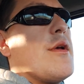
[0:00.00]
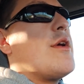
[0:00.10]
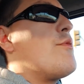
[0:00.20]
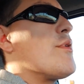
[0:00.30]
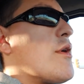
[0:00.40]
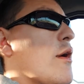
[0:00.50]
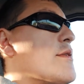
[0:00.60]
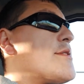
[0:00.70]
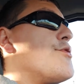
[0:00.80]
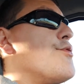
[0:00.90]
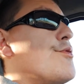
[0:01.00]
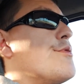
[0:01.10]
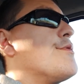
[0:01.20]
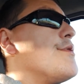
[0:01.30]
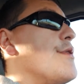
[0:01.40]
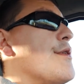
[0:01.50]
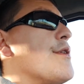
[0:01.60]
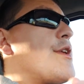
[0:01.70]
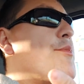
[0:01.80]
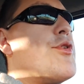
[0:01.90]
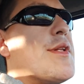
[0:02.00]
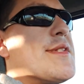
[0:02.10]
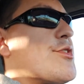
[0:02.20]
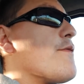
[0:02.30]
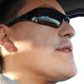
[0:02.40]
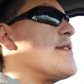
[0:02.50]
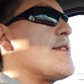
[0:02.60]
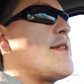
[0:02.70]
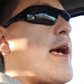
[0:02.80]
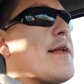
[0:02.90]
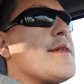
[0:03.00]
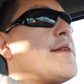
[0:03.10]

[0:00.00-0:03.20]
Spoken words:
in regards to community services and that,